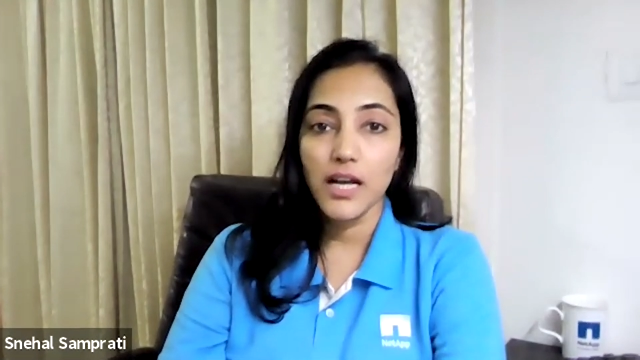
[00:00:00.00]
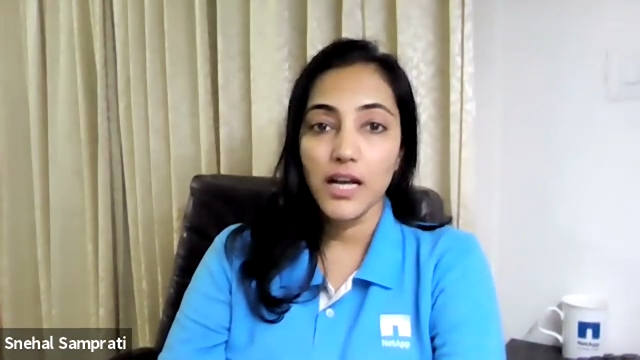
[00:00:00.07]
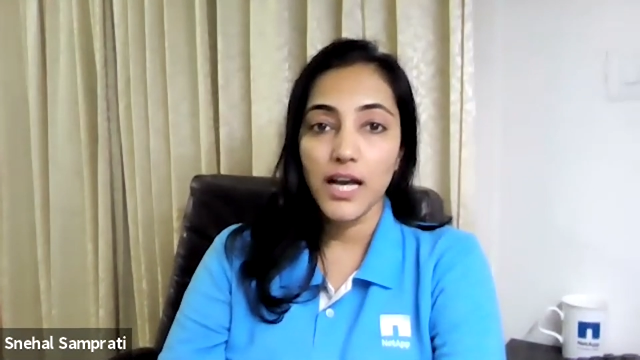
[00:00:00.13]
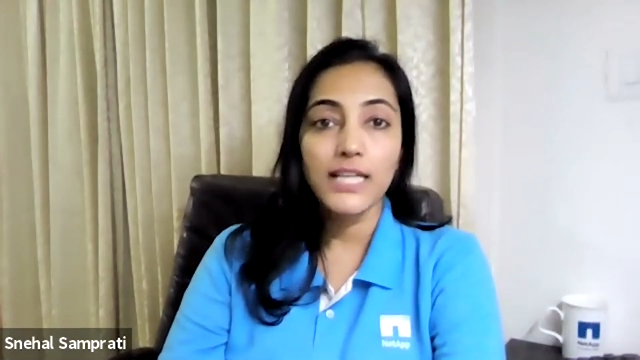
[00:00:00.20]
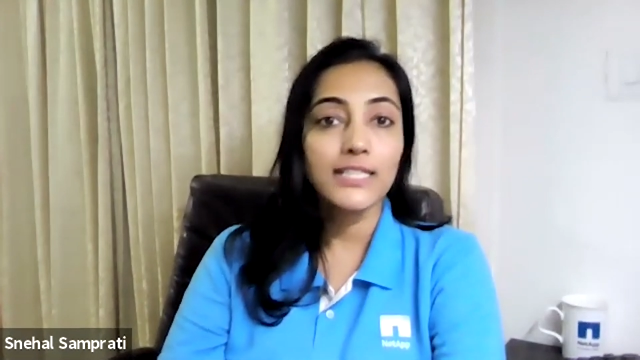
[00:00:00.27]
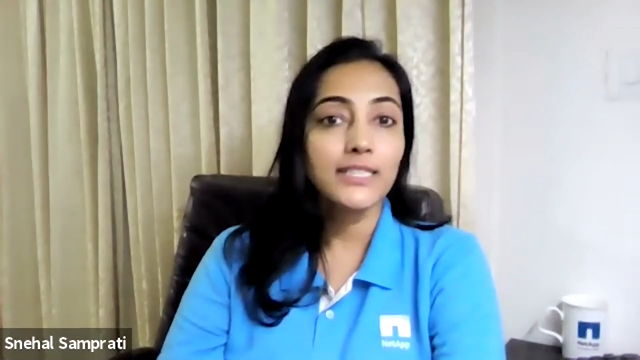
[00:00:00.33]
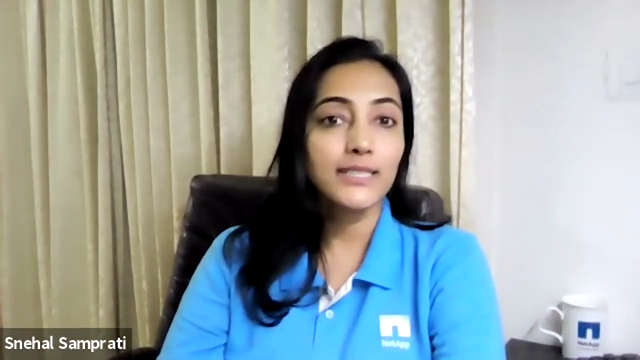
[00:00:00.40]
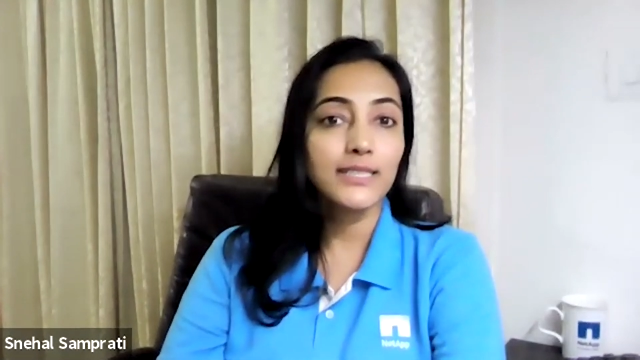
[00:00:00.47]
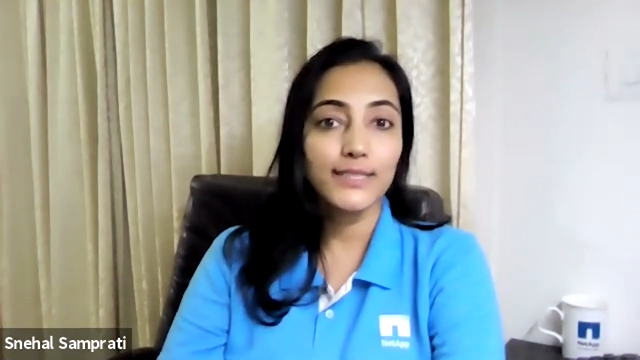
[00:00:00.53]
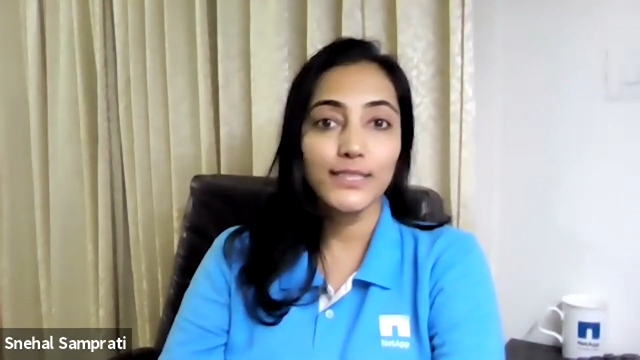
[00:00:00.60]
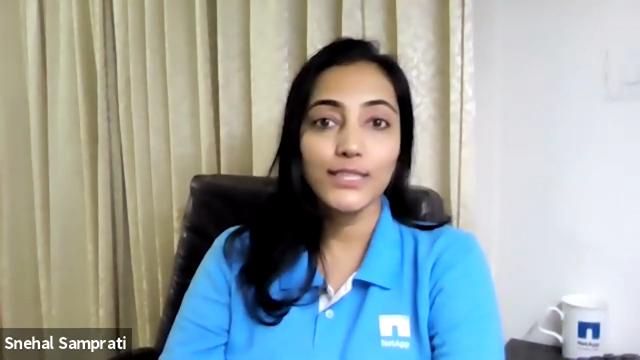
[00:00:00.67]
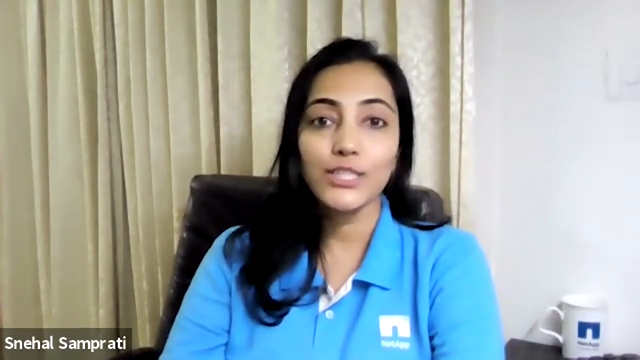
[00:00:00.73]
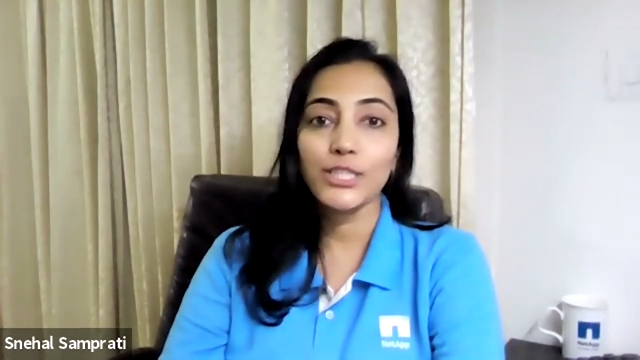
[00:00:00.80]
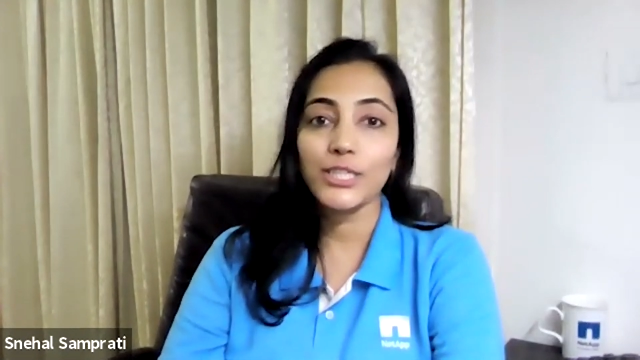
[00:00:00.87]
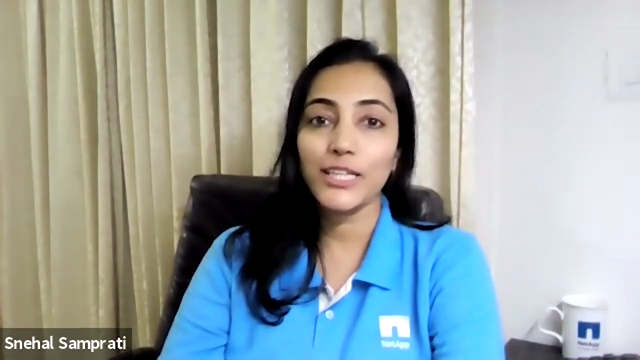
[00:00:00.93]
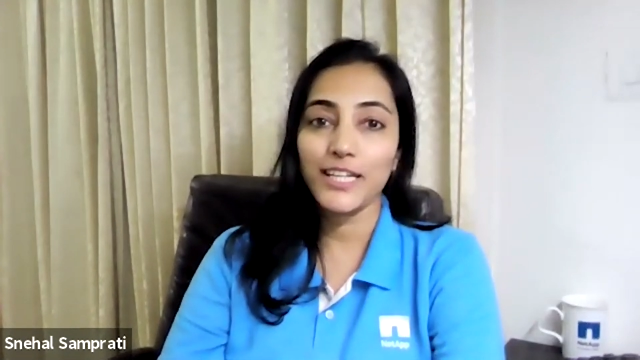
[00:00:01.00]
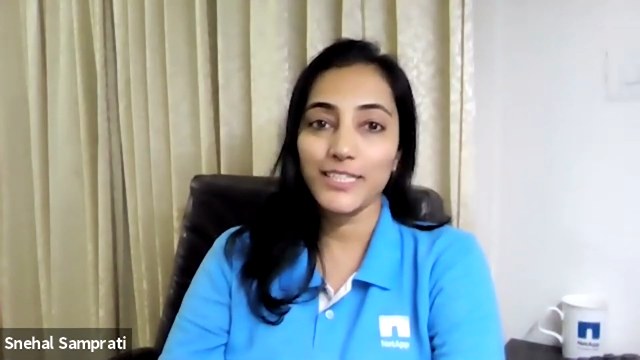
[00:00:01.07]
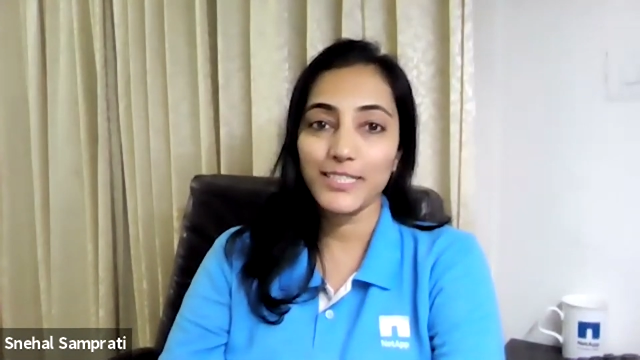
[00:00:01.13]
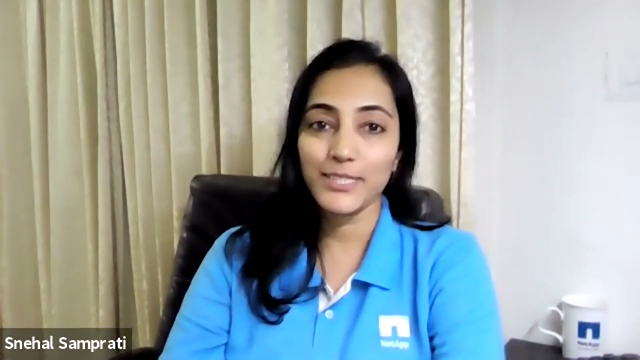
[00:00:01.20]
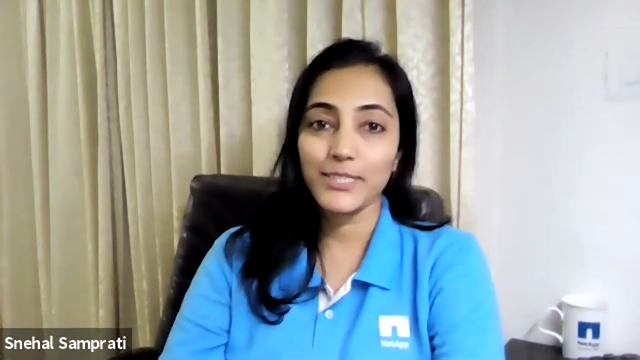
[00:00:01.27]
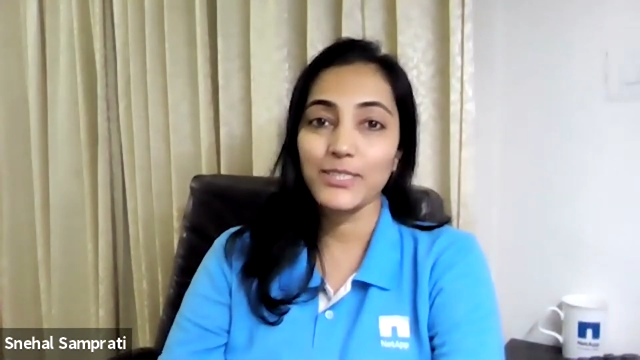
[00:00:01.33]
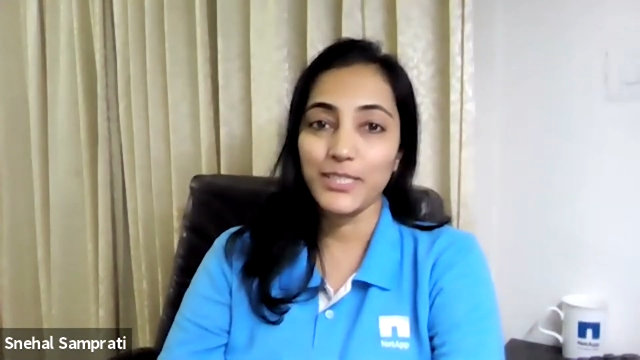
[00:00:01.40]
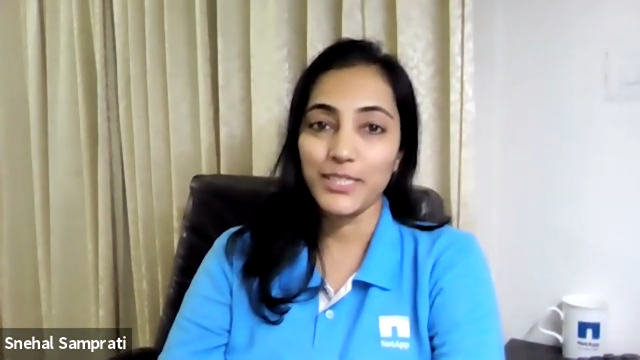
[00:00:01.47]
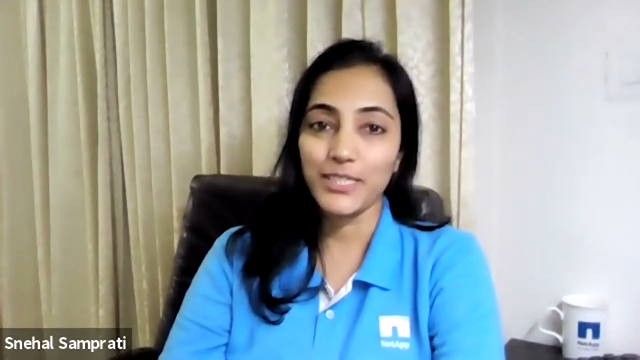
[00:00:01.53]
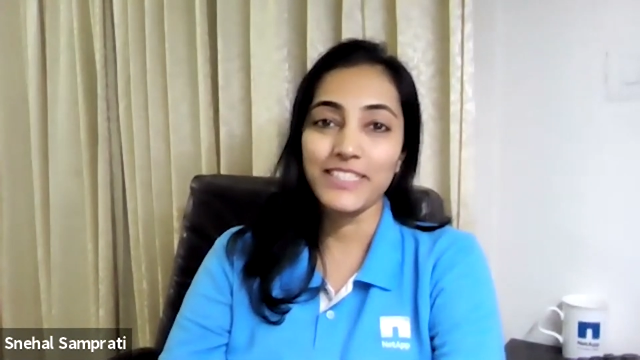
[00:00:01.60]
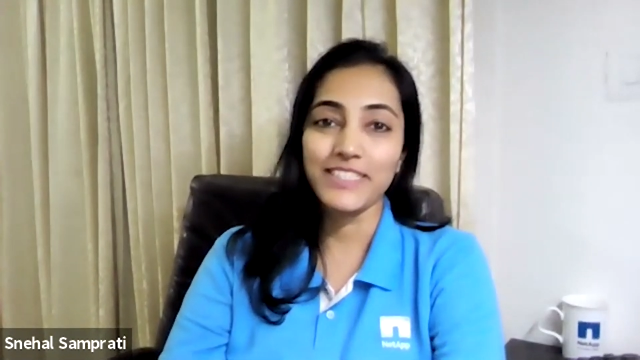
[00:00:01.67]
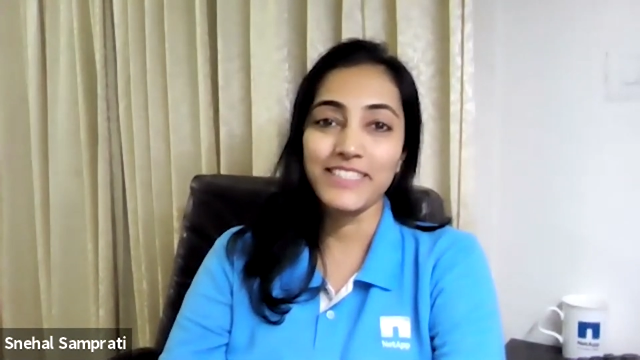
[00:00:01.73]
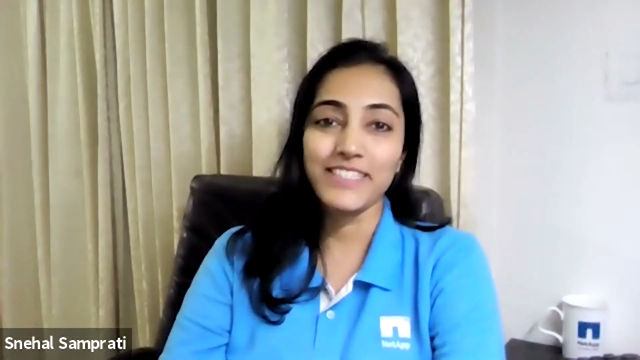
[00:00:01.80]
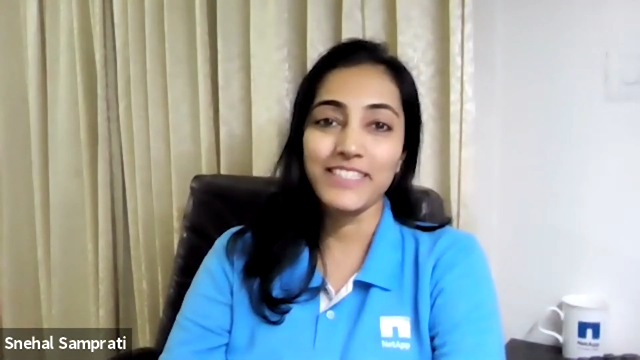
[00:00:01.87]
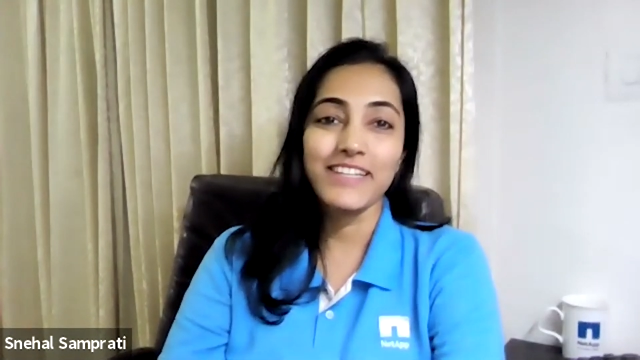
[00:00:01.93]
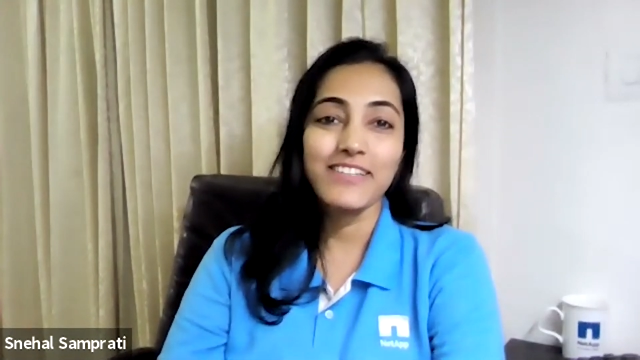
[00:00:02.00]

As cliche as this is,